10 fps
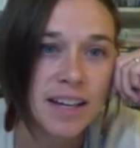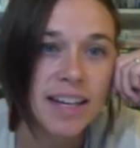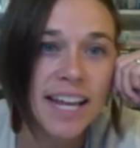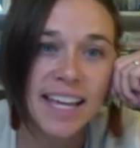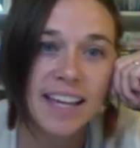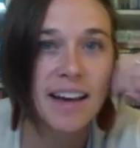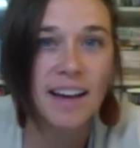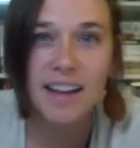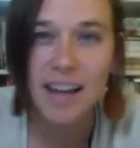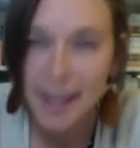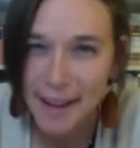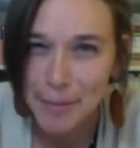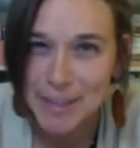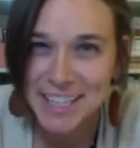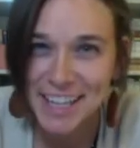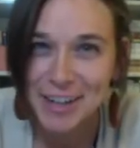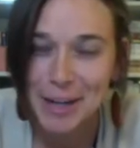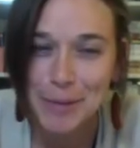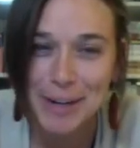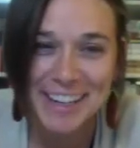Nikia, am I saying your
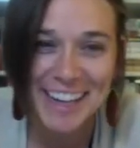name right?